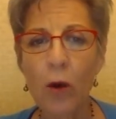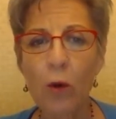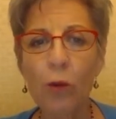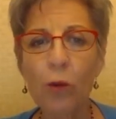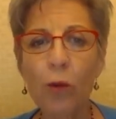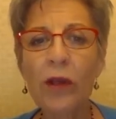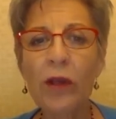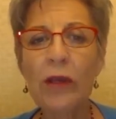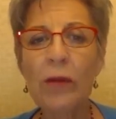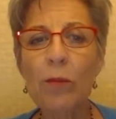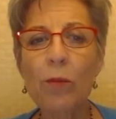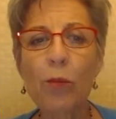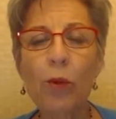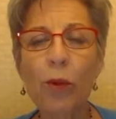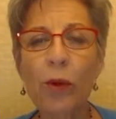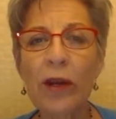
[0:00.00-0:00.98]
really
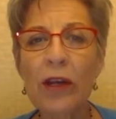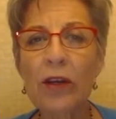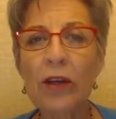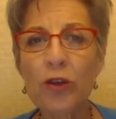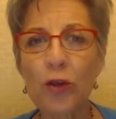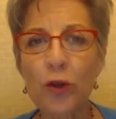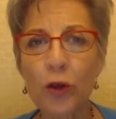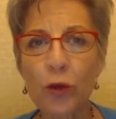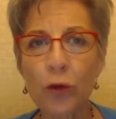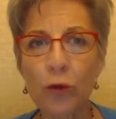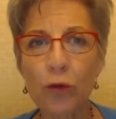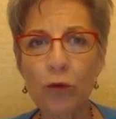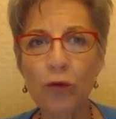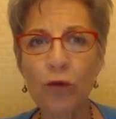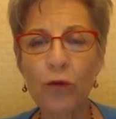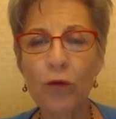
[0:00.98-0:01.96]
brings you
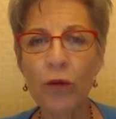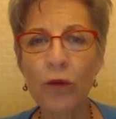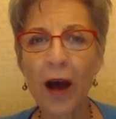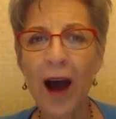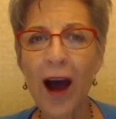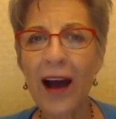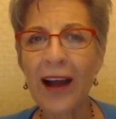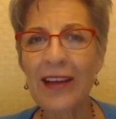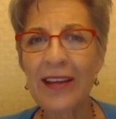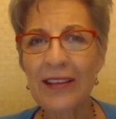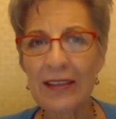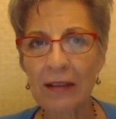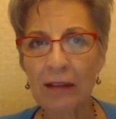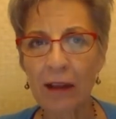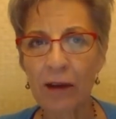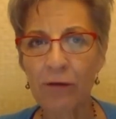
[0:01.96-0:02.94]
to the
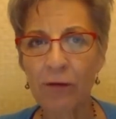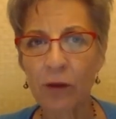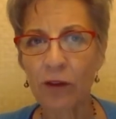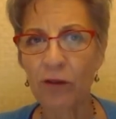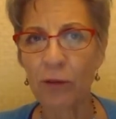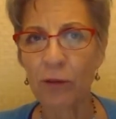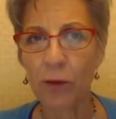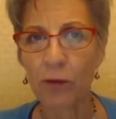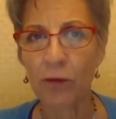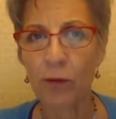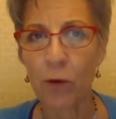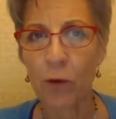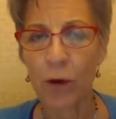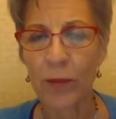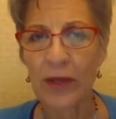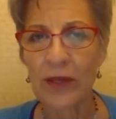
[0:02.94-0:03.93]
highest level of
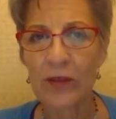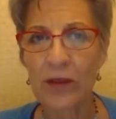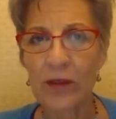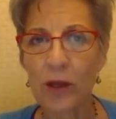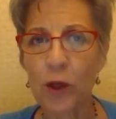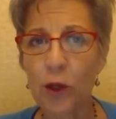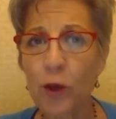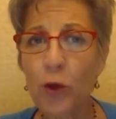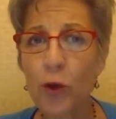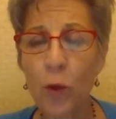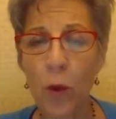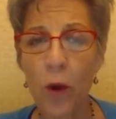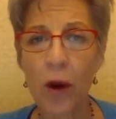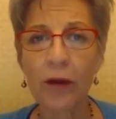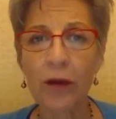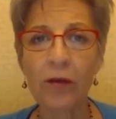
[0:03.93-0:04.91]
performance that you
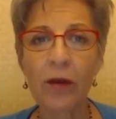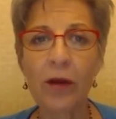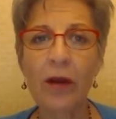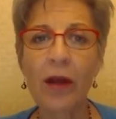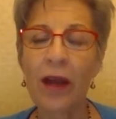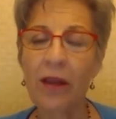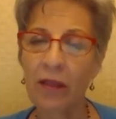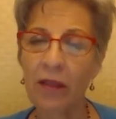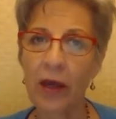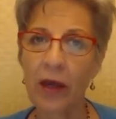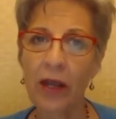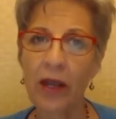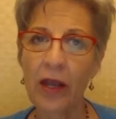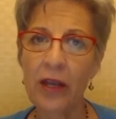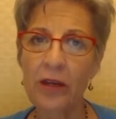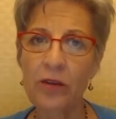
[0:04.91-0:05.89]
want at that
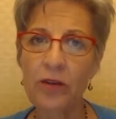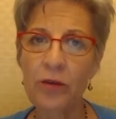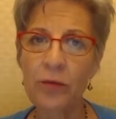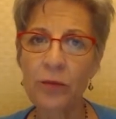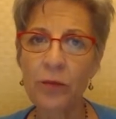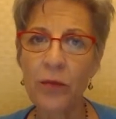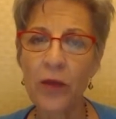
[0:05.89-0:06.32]
age?